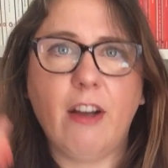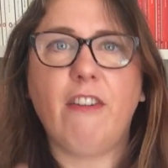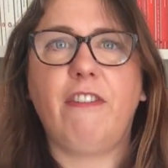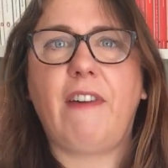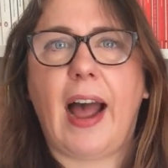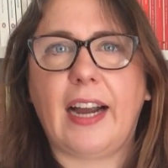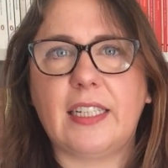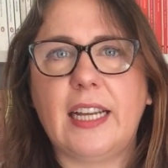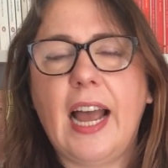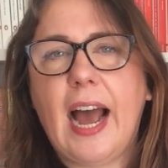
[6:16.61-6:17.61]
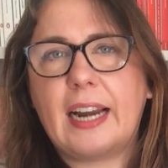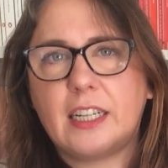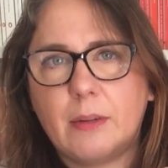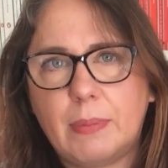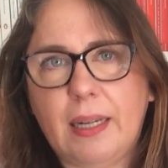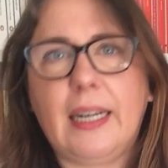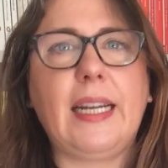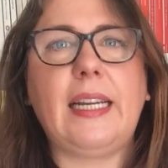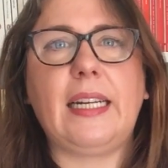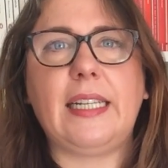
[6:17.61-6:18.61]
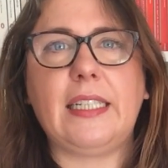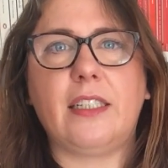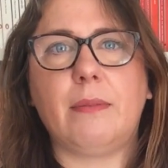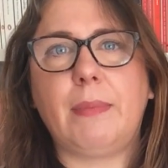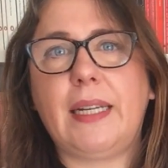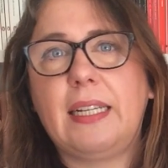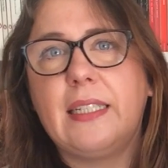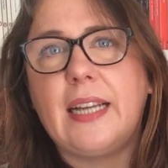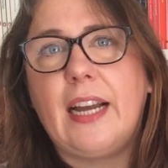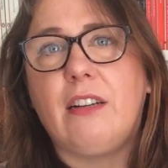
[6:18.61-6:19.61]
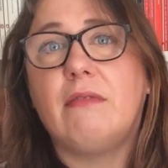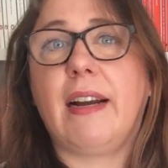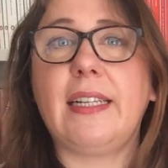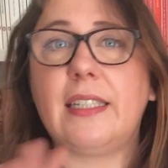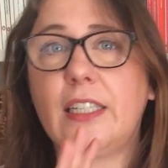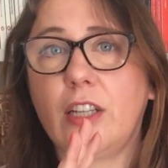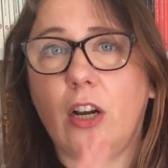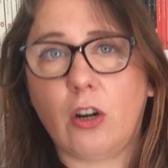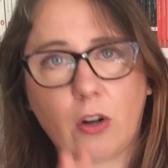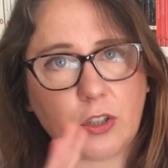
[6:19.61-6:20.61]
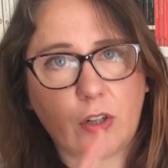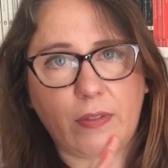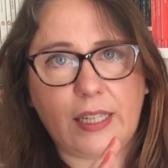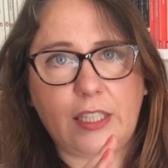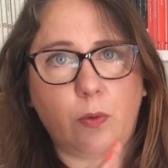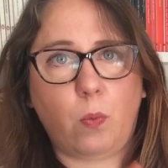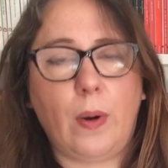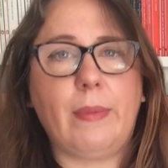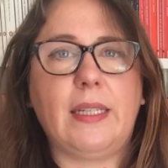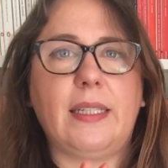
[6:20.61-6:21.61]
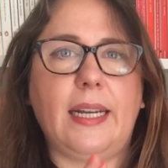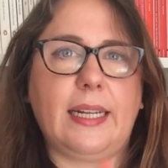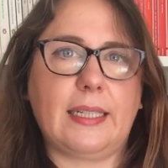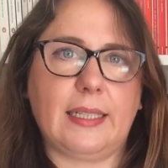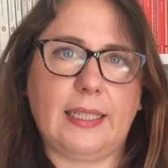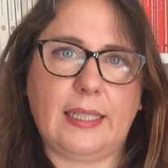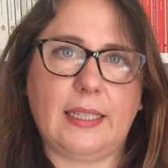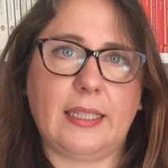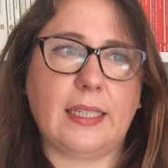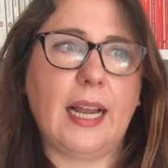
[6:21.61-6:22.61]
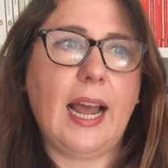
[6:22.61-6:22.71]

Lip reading: fact, and it completely demeans and erases a lot of these women's existence.